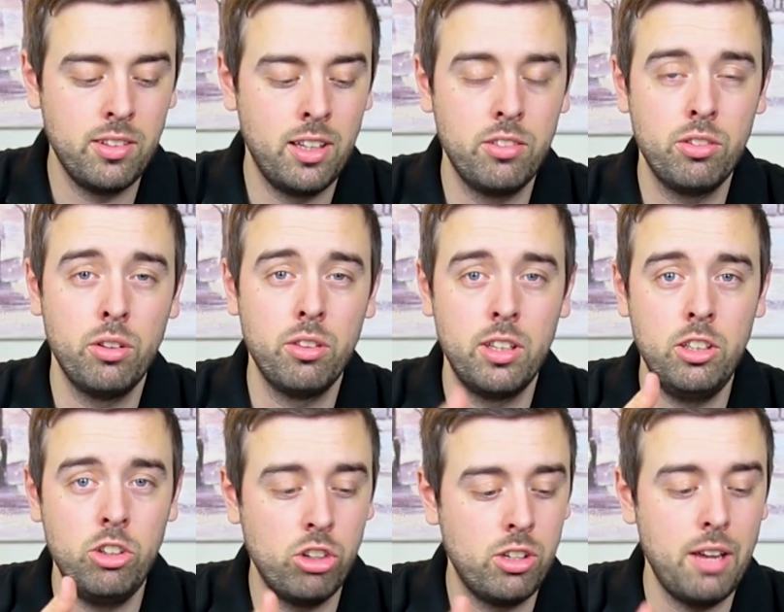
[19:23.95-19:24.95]
and it's something
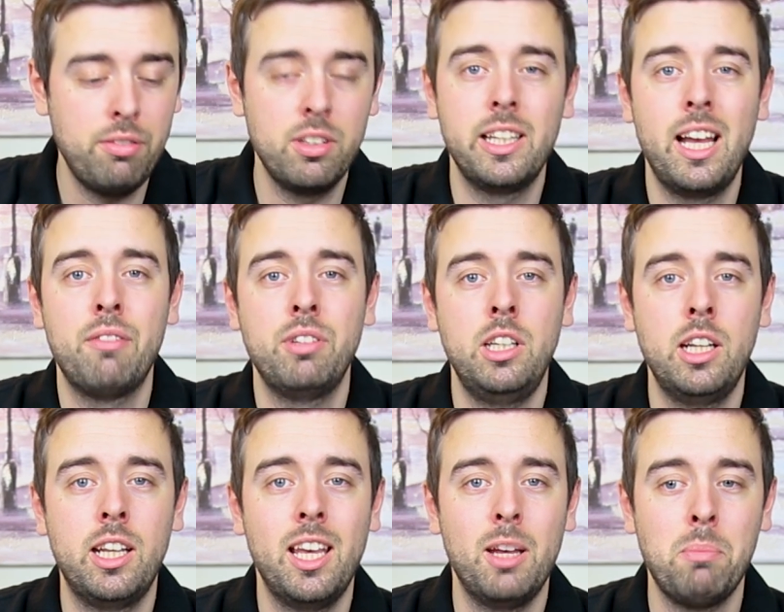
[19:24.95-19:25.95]
you should definitely have in your
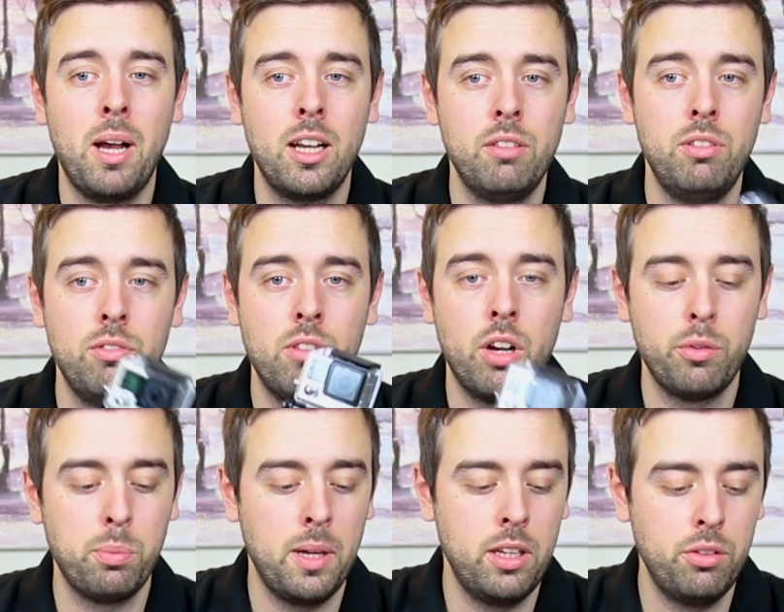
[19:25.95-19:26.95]
kit bag if you've got
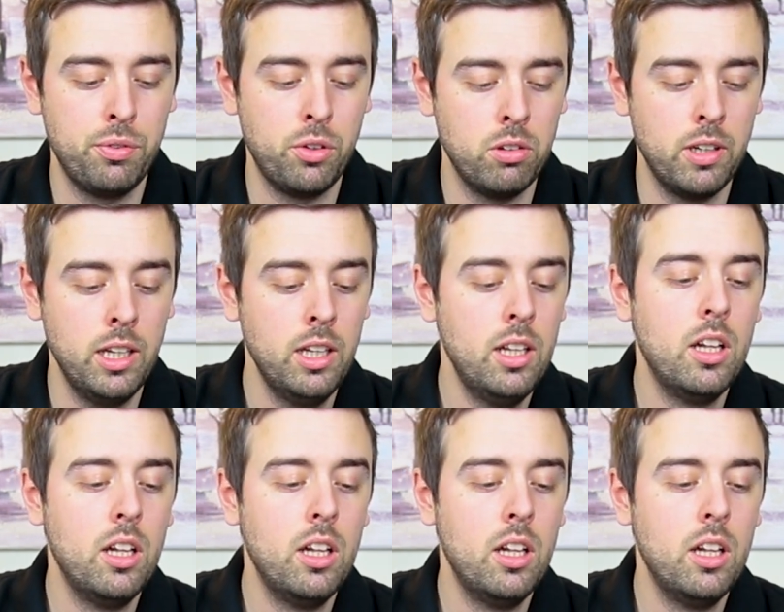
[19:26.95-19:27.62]
space for it.